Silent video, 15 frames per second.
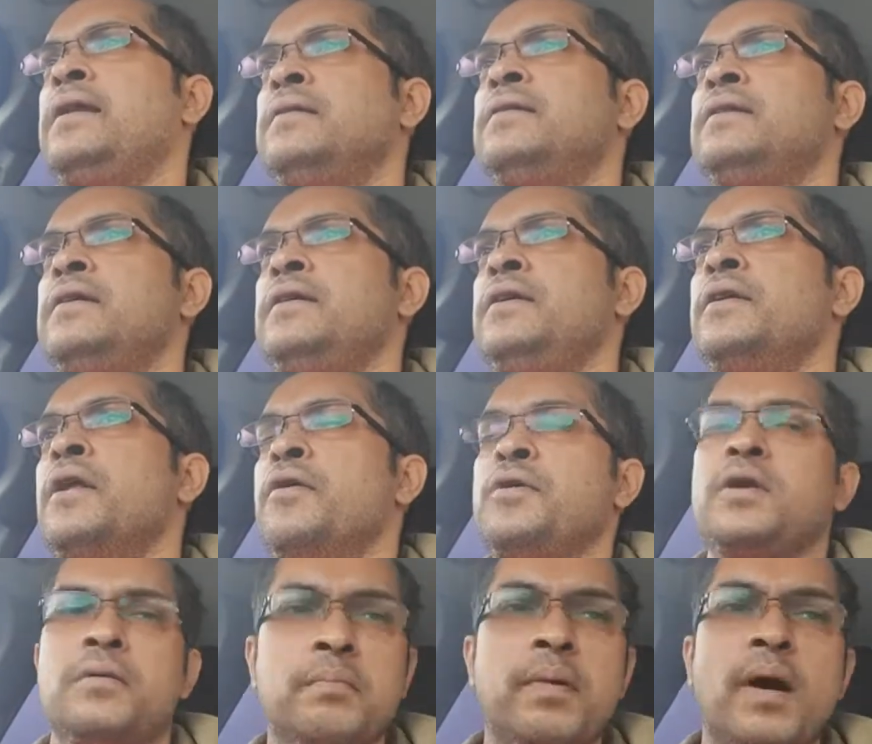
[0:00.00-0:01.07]
And
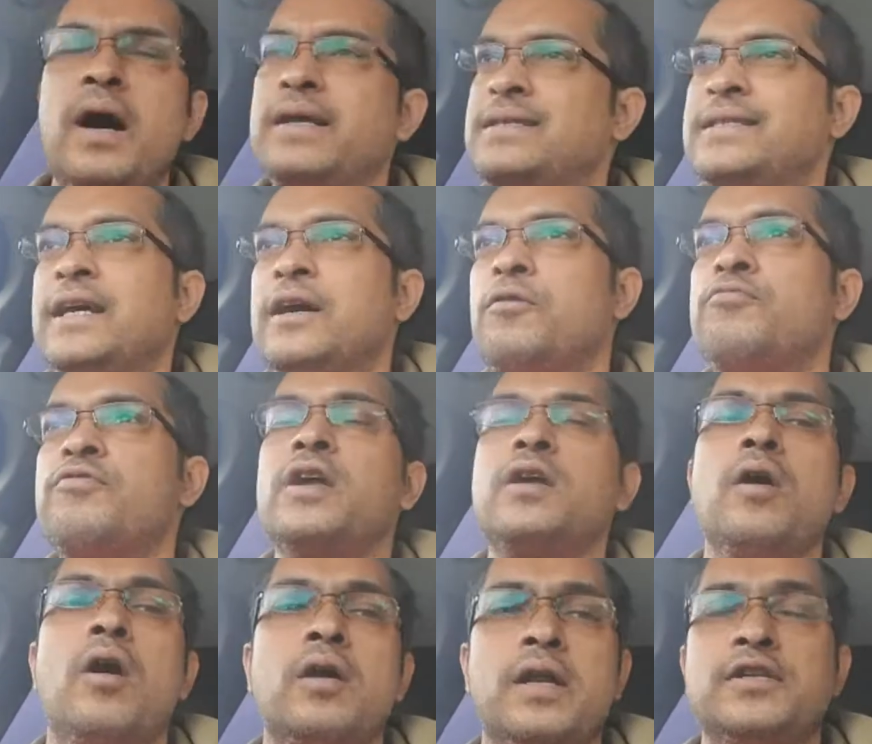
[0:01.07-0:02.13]
you know, you can buy,
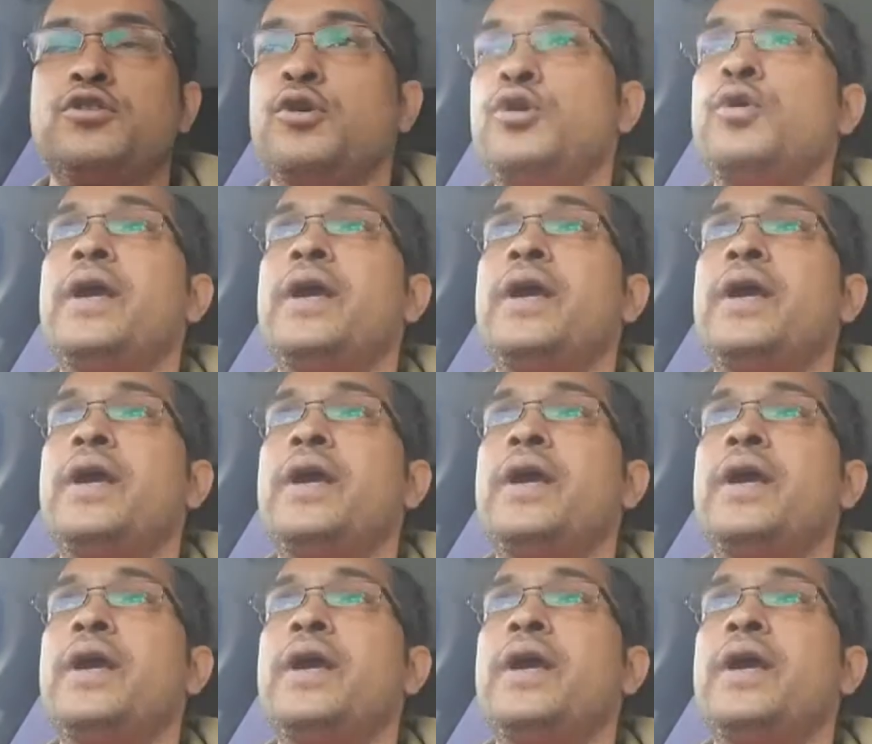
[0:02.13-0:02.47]
sell regardless.